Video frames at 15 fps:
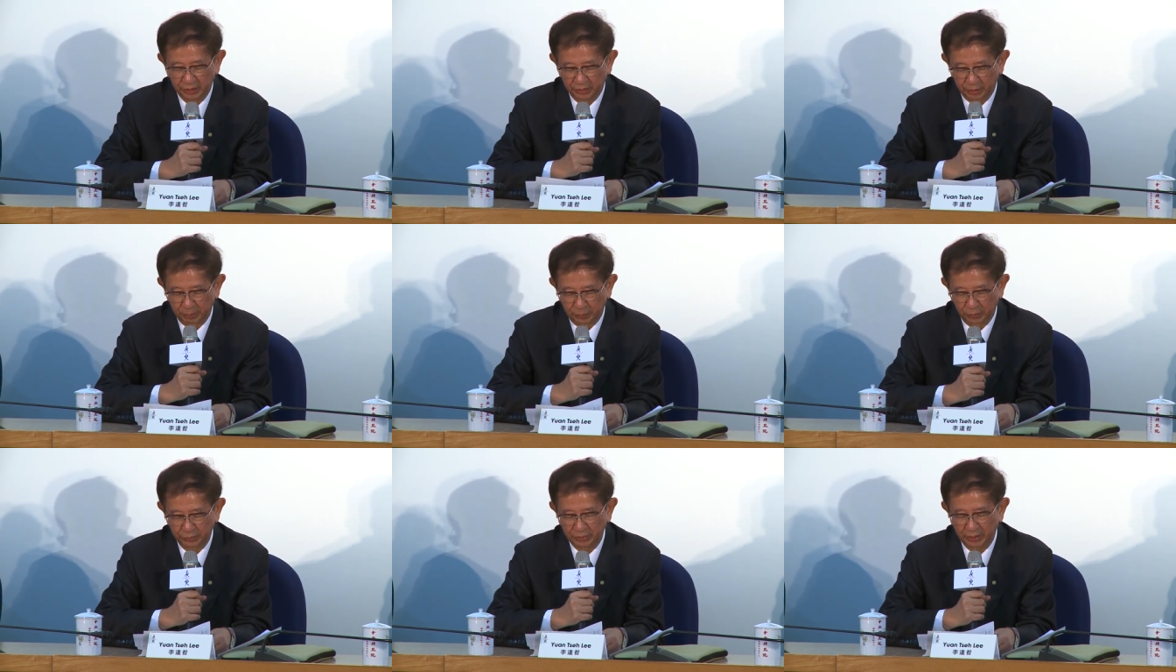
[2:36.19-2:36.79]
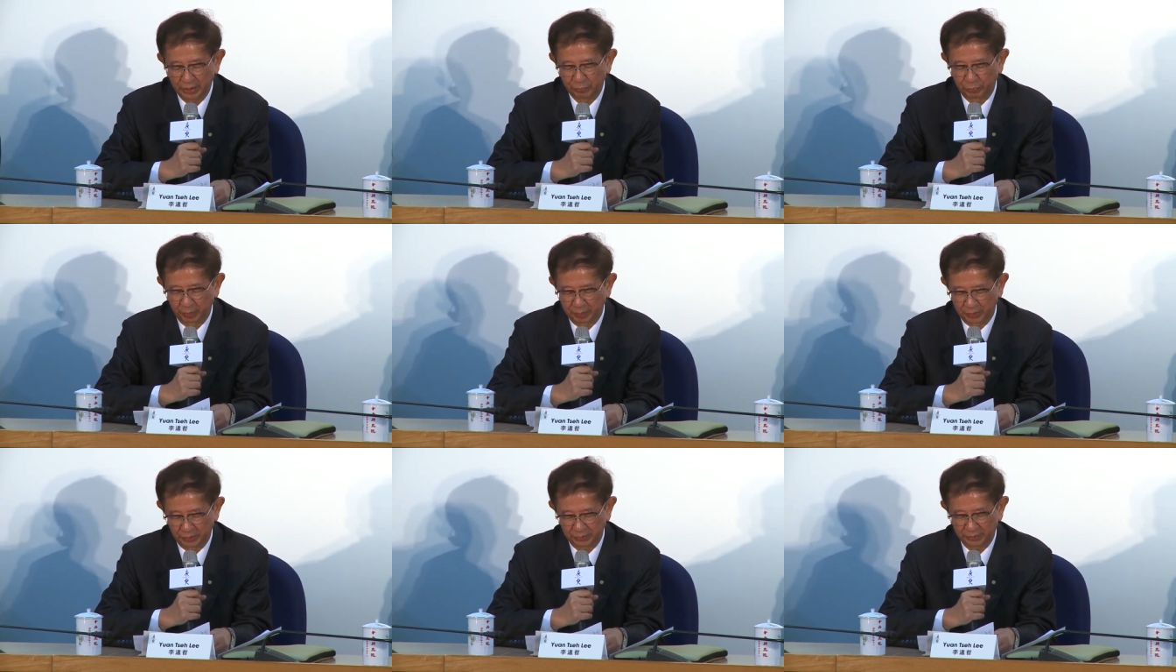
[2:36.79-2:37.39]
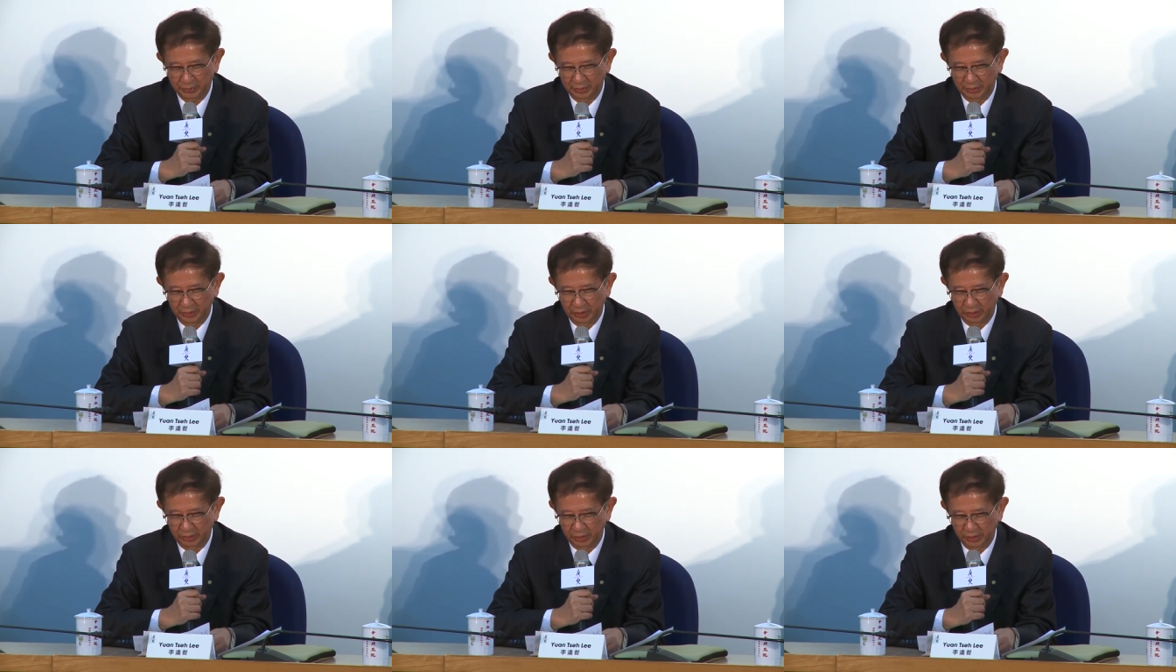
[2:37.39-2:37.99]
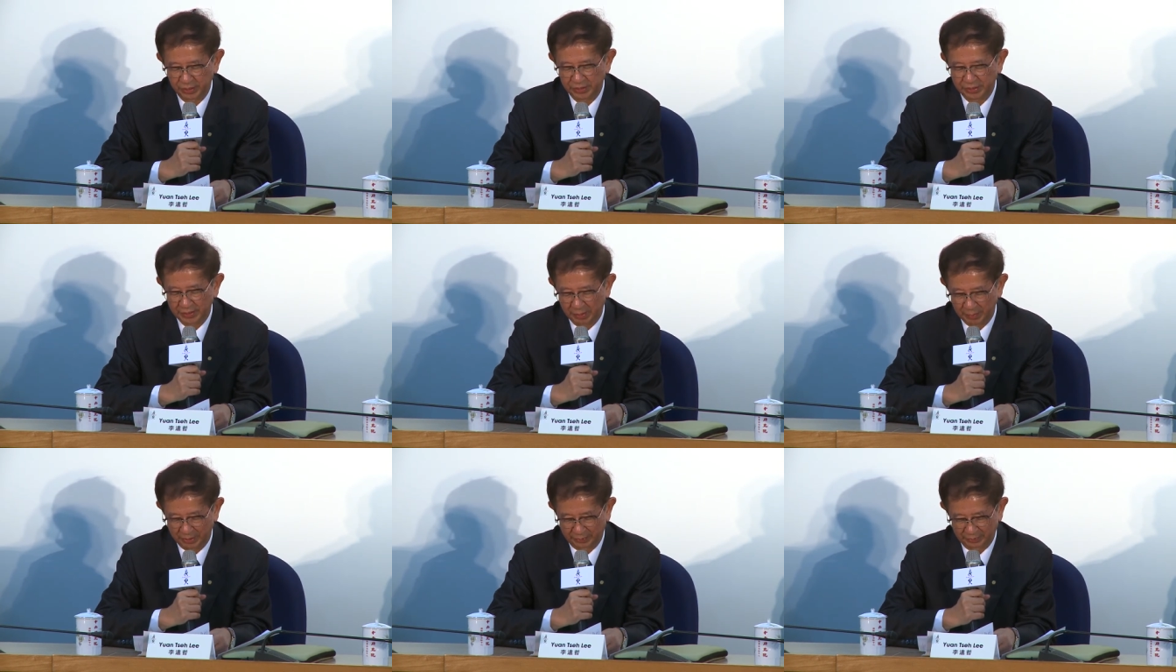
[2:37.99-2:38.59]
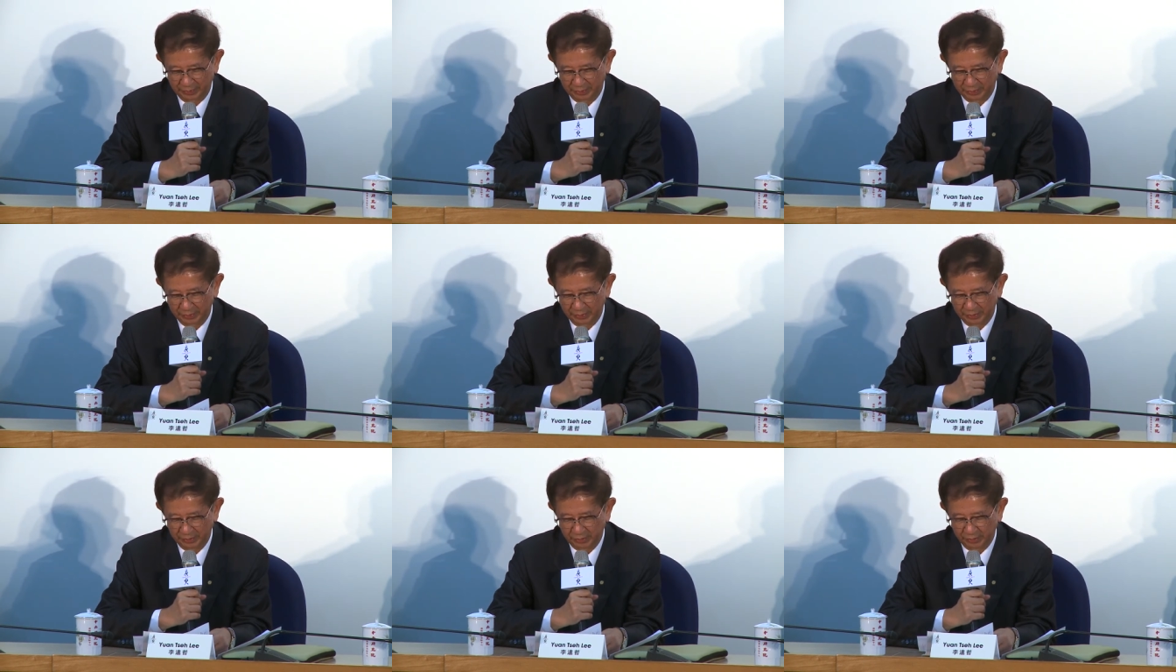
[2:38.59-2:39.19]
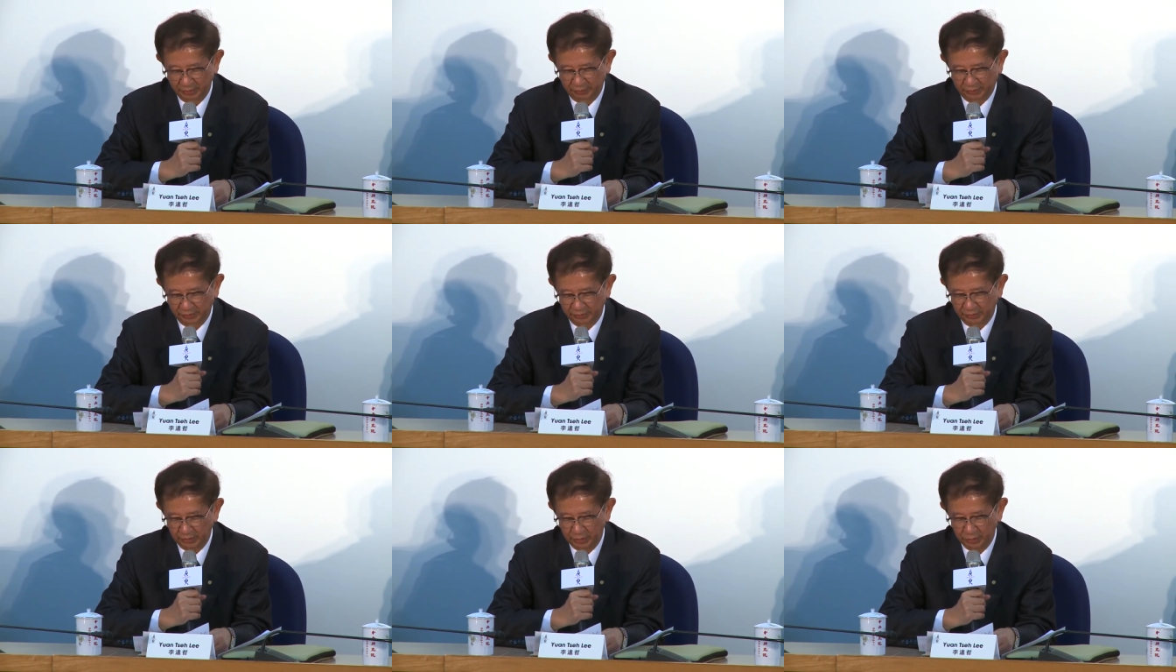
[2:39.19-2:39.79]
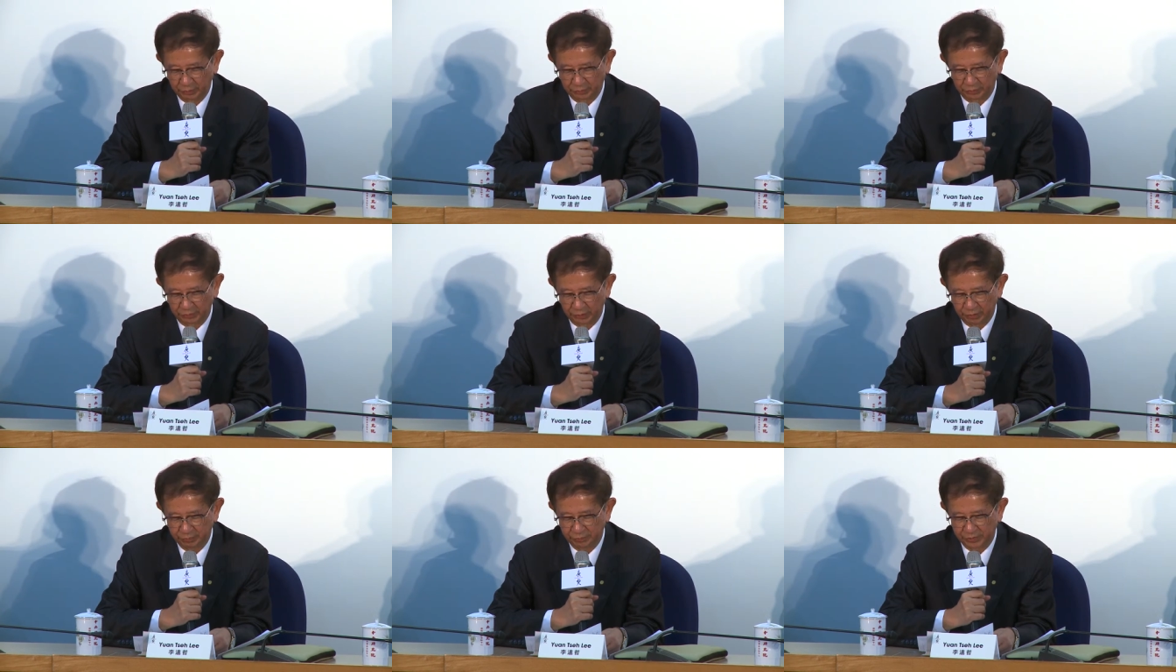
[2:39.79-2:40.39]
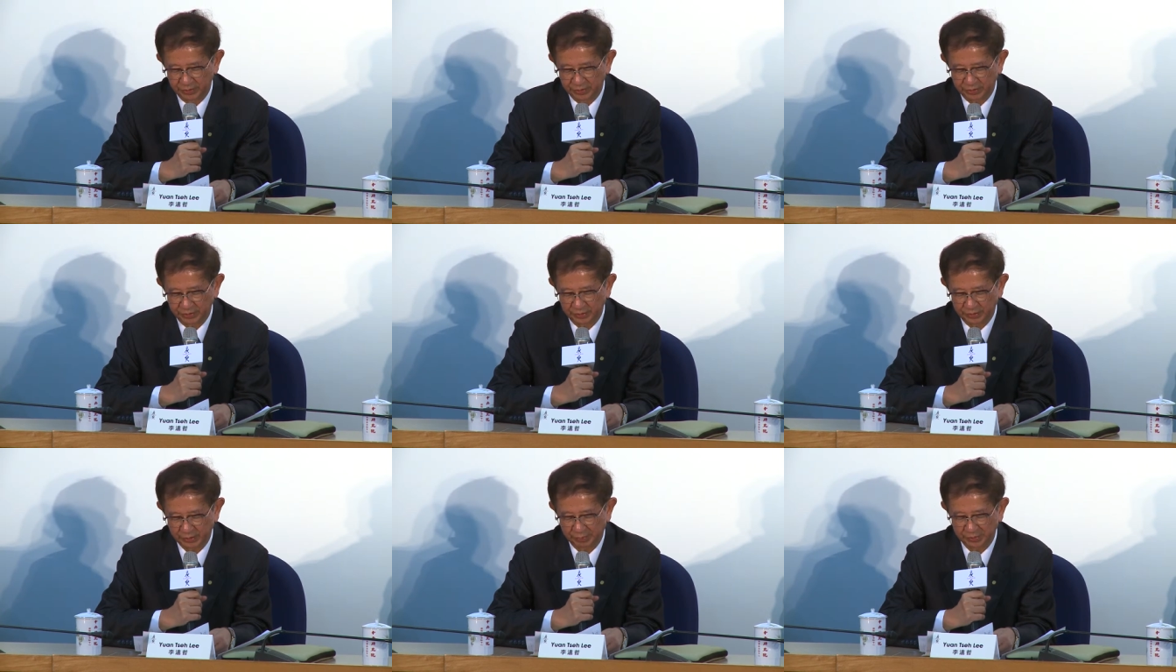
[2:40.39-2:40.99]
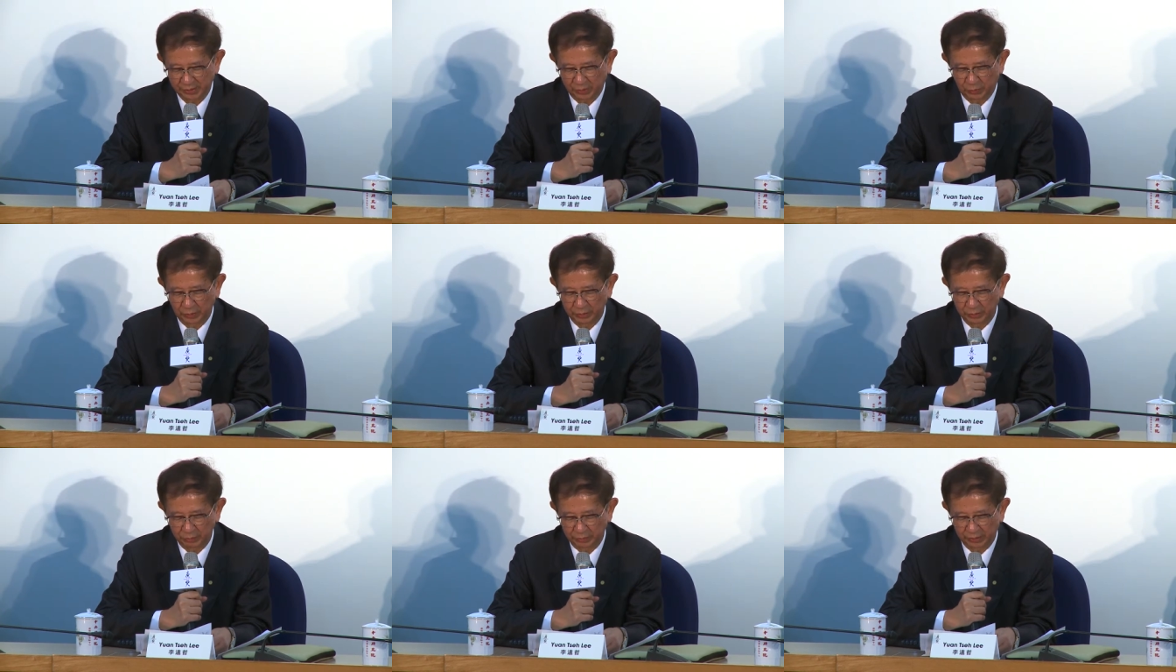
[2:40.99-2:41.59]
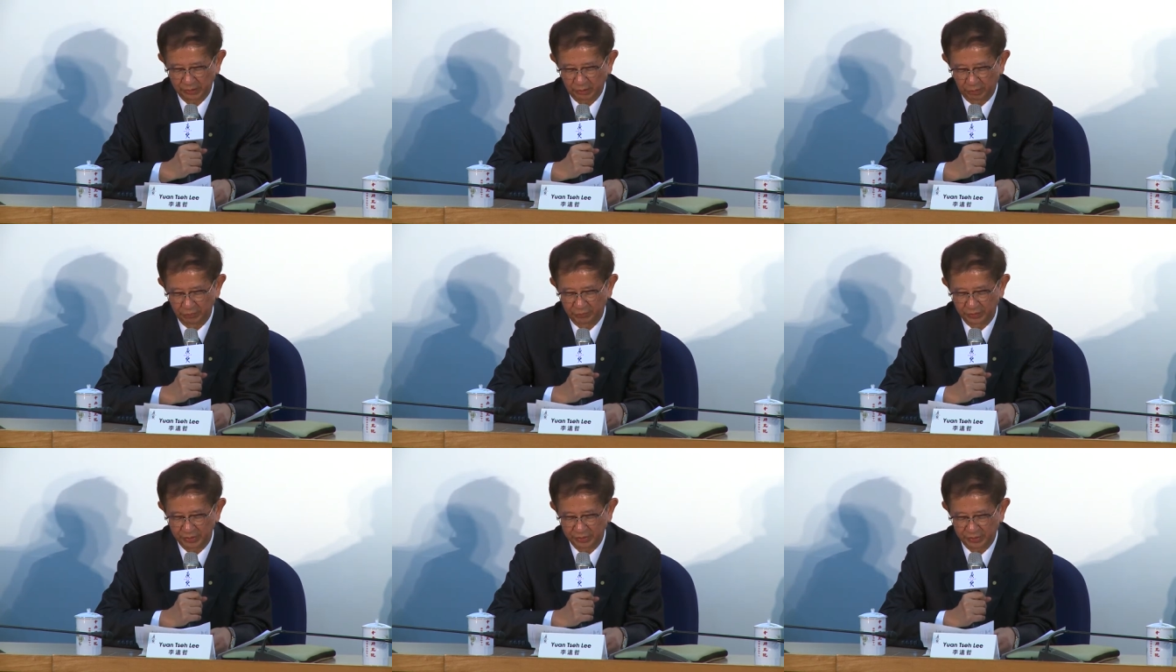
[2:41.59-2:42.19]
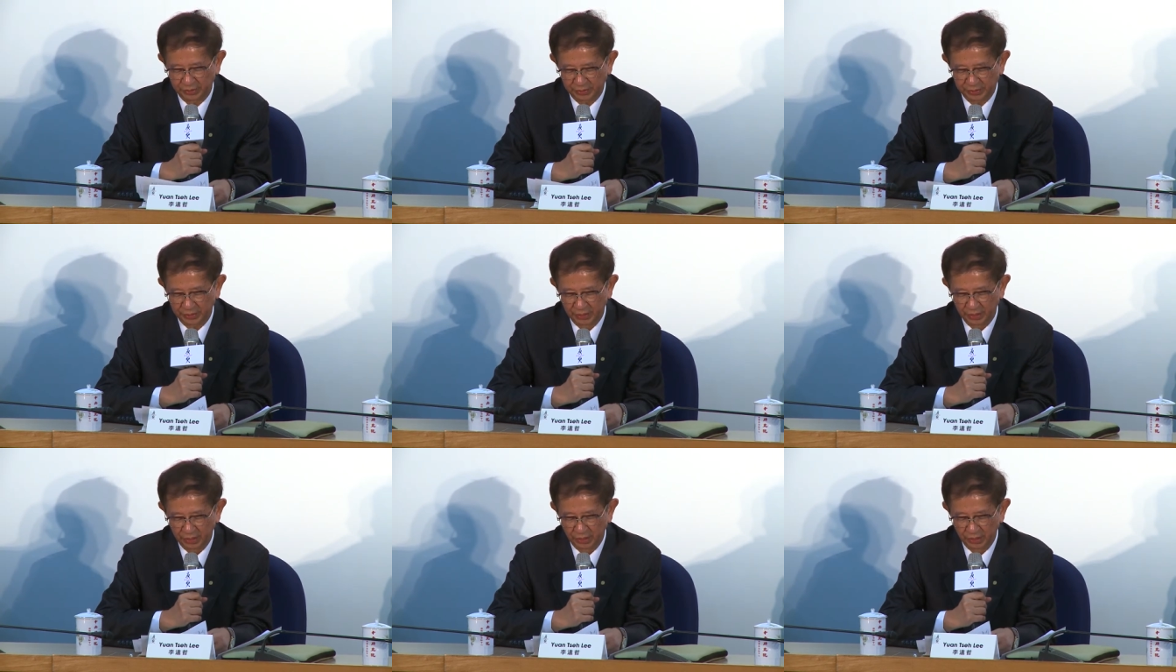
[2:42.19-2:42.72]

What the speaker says: The Brundtland Report and Earth Summit have continued to influence subsequent UN conferences,